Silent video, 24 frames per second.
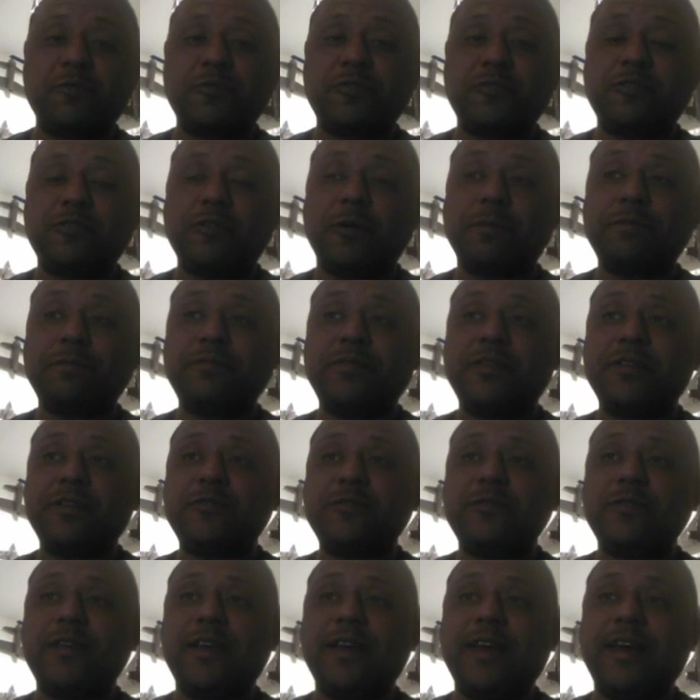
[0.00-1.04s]
who stopped
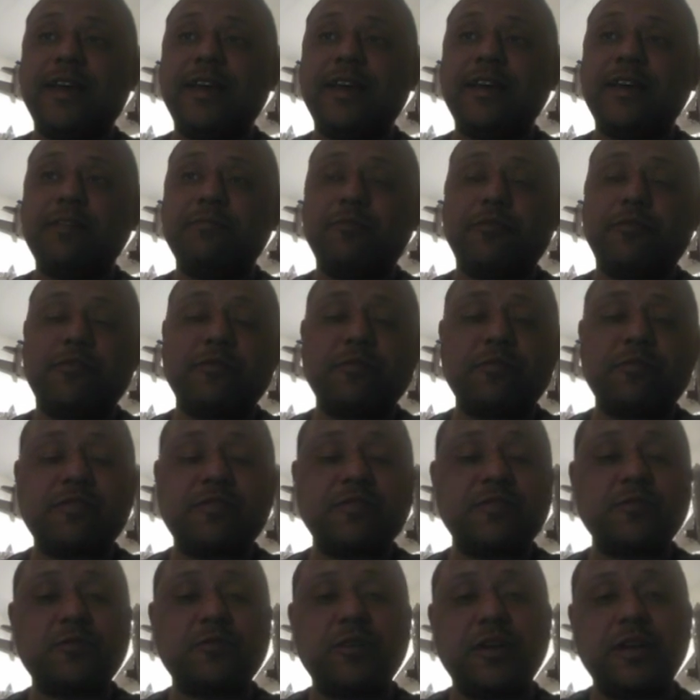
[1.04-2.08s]
today in Bournemouth
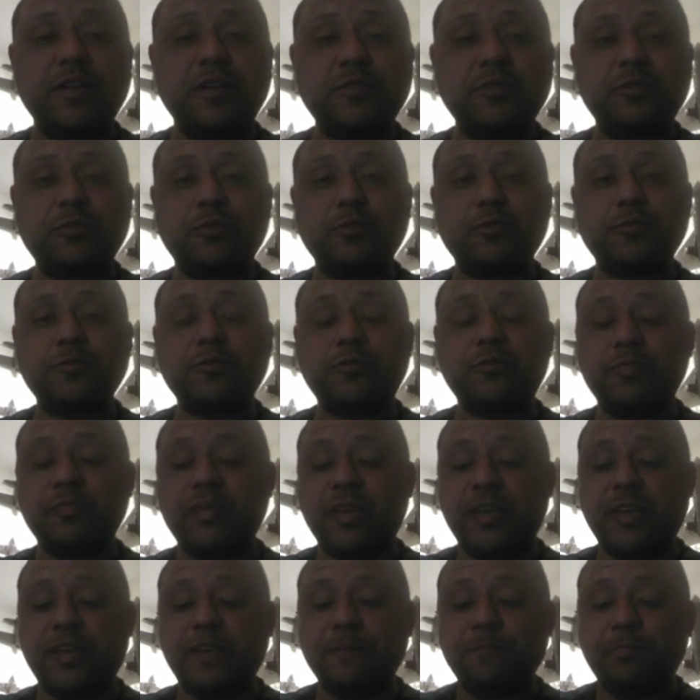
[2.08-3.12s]
Square and talked to
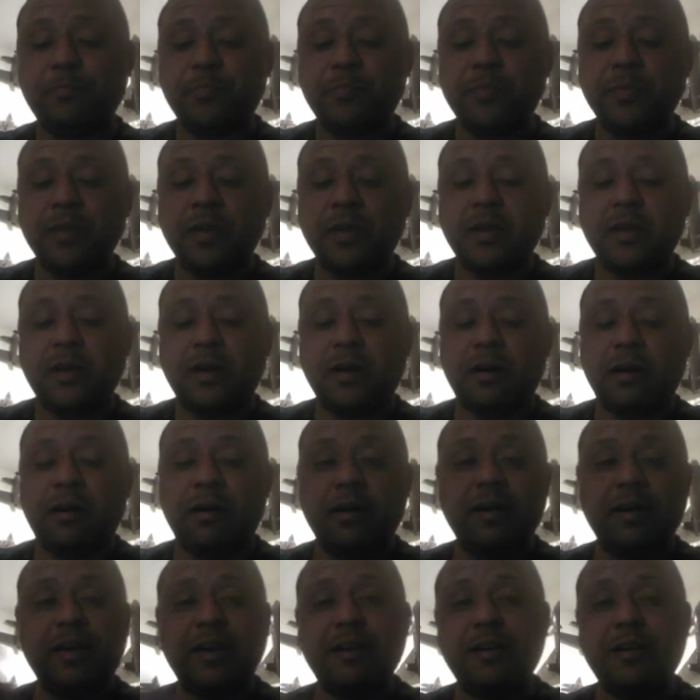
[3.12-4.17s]
me.
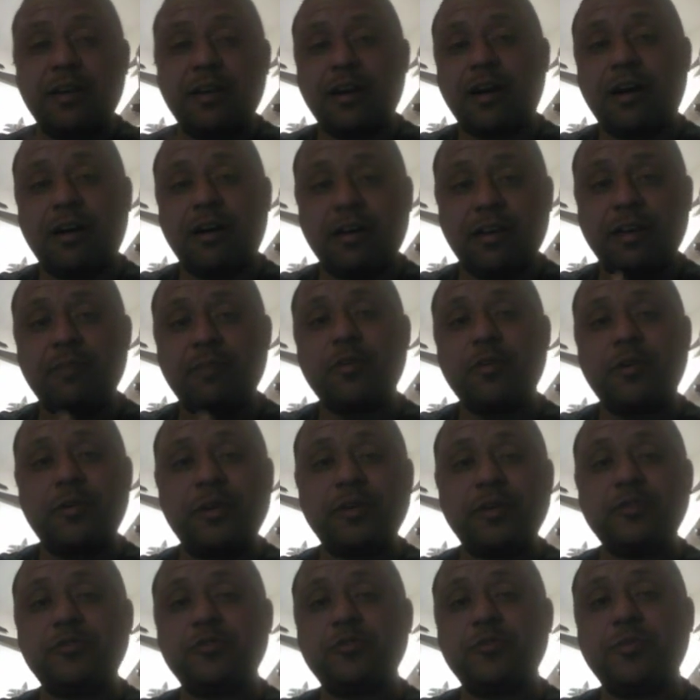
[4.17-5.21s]
I am
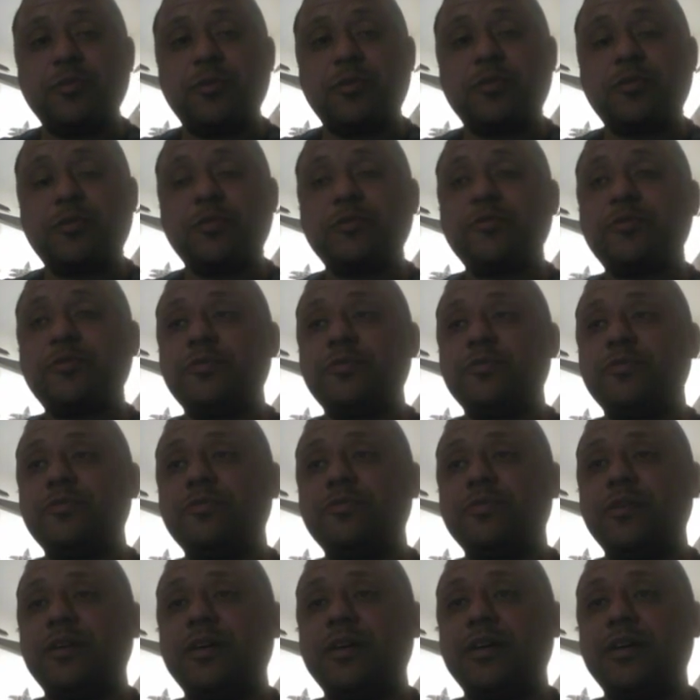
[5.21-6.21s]
going tomorrow to